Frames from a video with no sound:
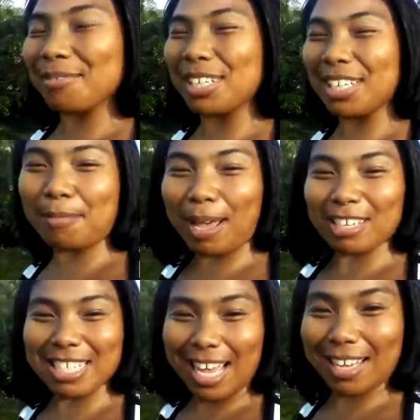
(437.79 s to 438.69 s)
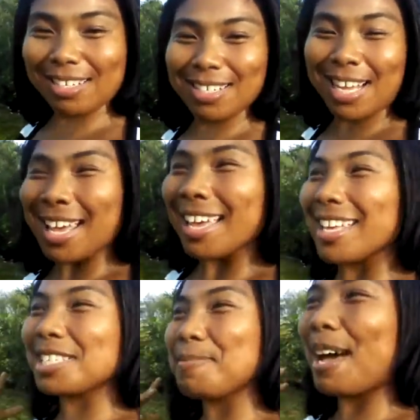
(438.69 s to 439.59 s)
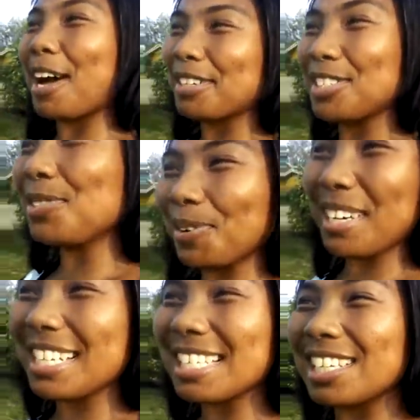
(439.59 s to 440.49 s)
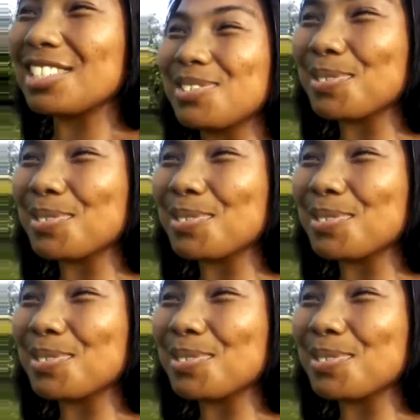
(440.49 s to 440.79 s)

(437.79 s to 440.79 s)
really about sex. It's about enjoying skin